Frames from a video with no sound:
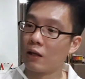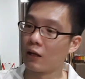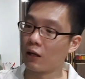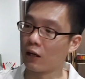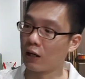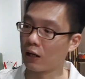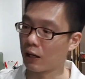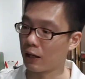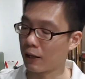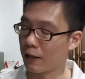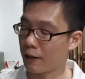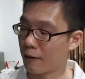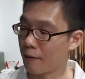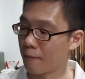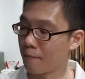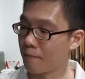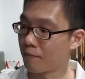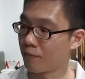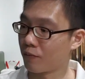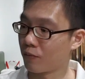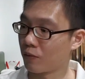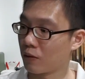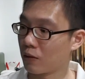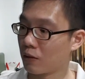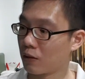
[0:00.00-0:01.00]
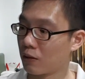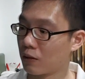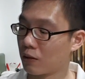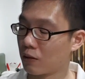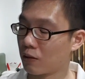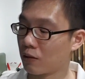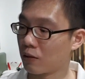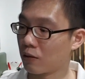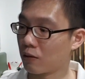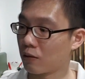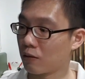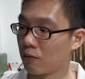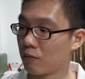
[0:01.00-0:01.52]

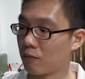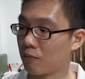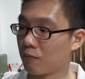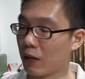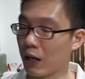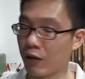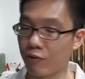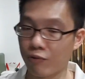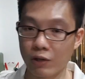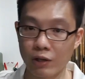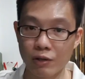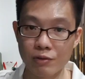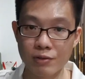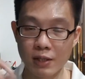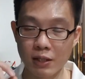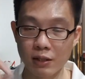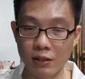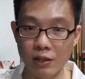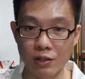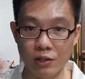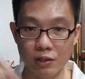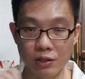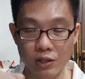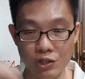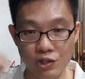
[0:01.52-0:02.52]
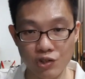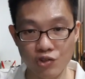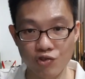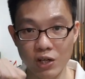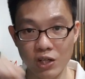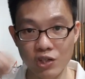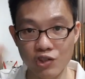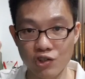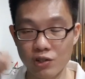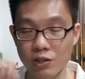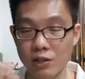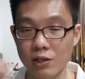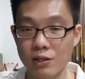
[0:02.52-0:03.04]
By reducing the
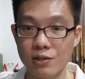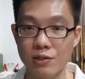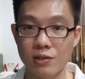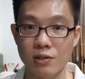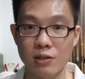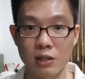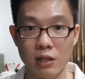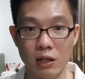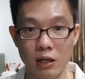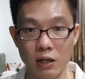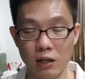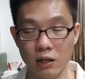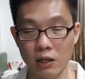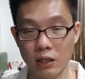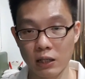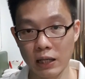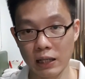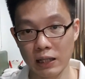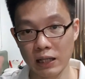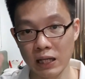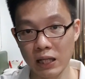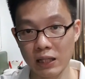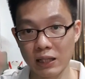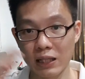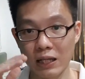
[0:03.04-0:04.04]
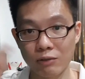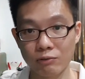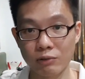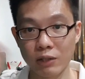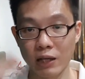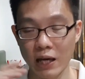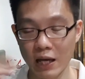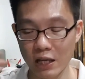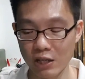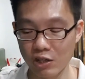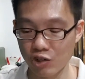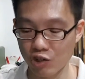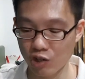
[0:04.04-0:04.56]
stretchiness, it can cut down the
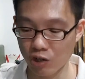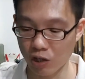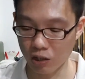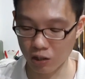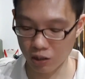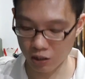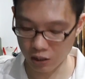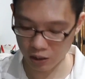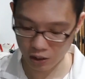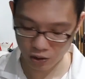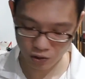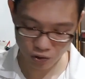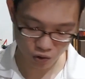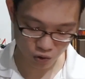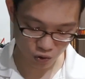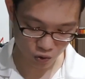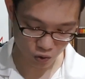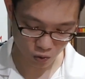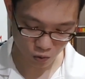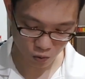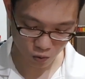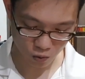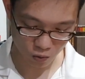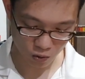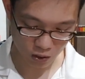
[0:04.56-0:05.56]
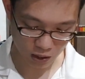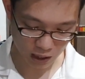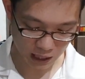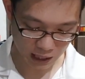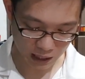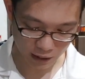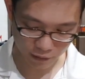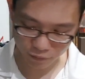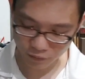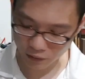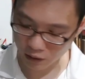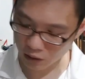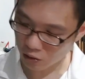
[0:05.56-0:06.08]
hand shock. So
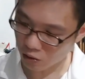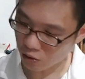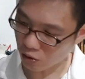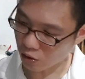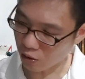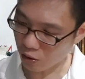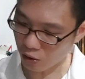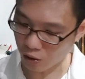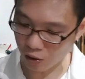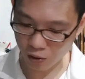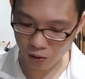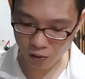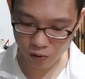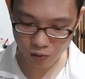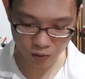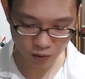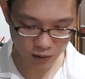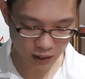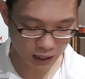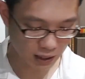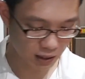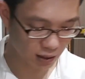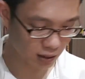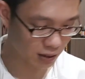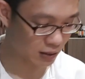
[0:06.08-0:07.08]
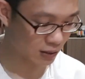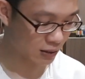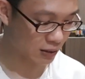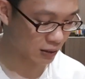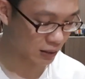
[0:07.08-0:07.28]
after all that is